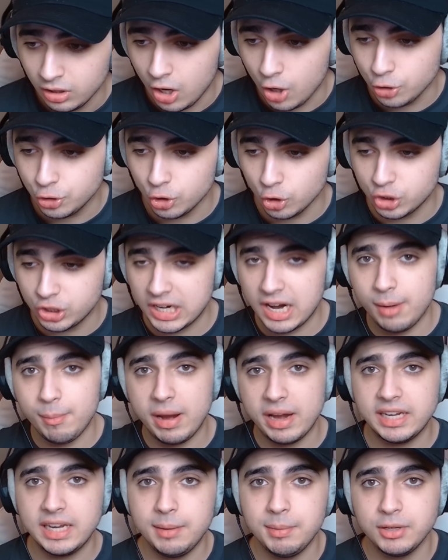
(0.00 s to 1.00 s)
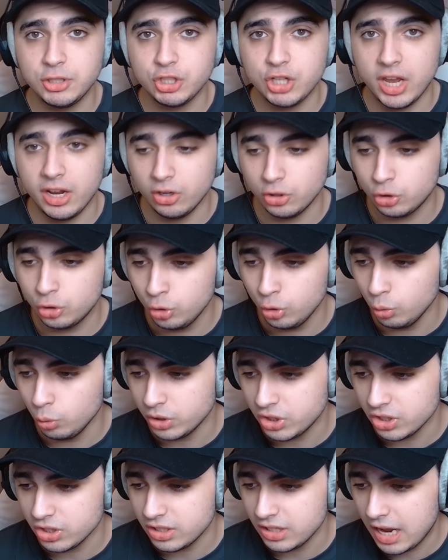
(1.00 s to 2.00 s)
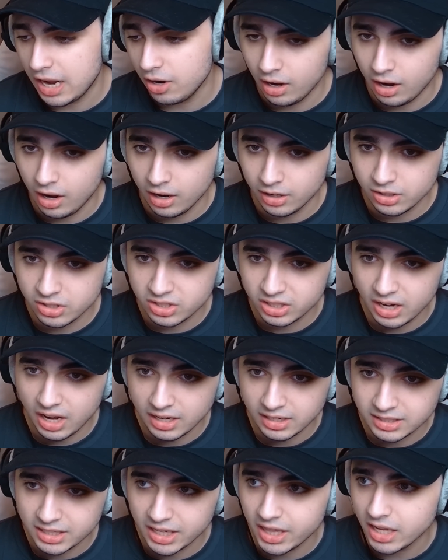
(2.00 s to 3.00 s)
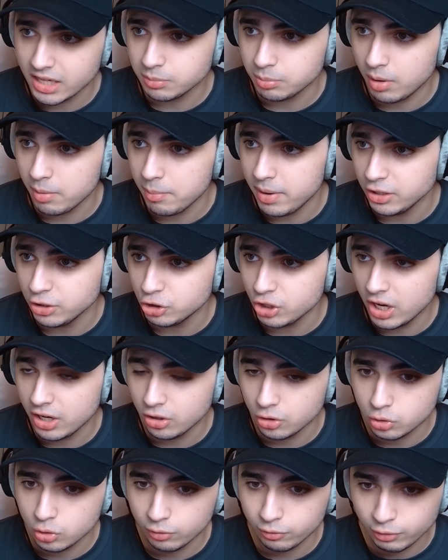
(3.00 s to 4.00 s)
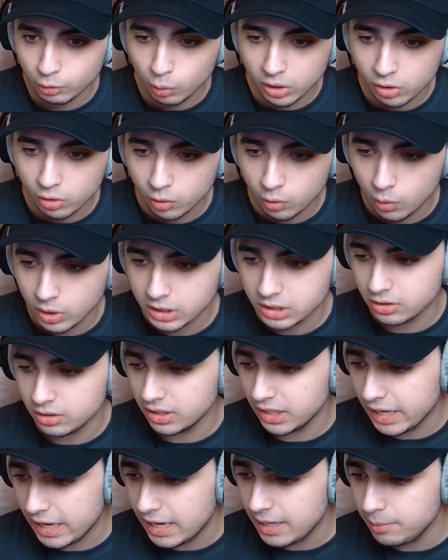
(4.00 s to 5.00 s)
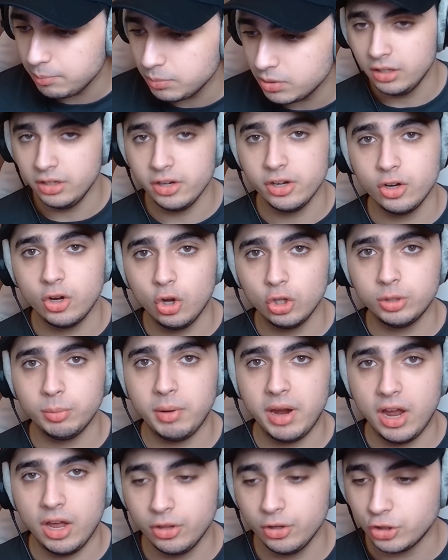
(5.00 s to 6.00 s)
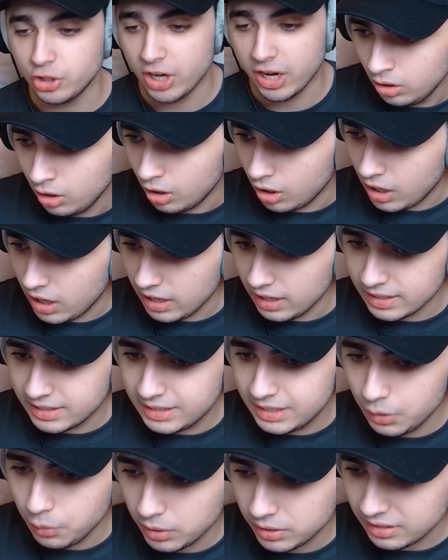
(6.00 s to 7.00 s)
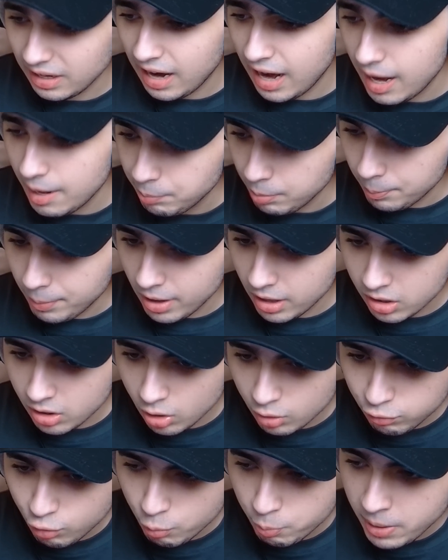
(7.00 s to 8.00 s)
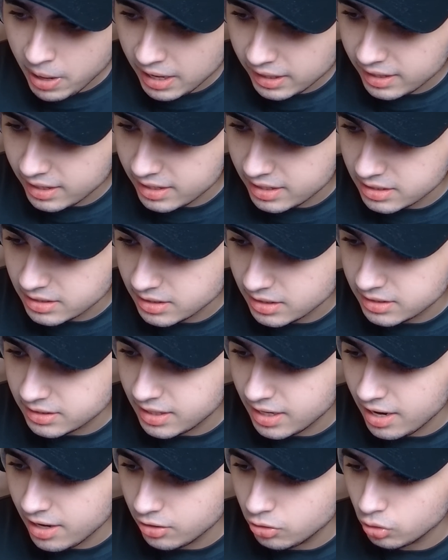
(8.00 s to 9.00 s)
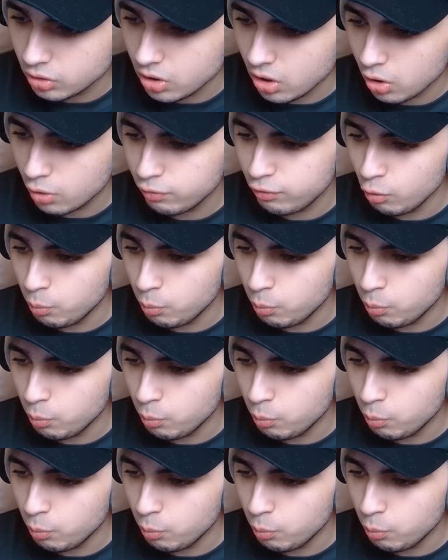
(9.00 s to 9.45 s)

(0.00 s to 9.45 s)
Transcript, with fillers: Also, check out my gaming channel too, which is now, honestly, I say that's my main channel. So if you want to request games, you can go to my other channel. All right, let's see what the hype about Kung Fu Panda is. Let's get into Kung Fu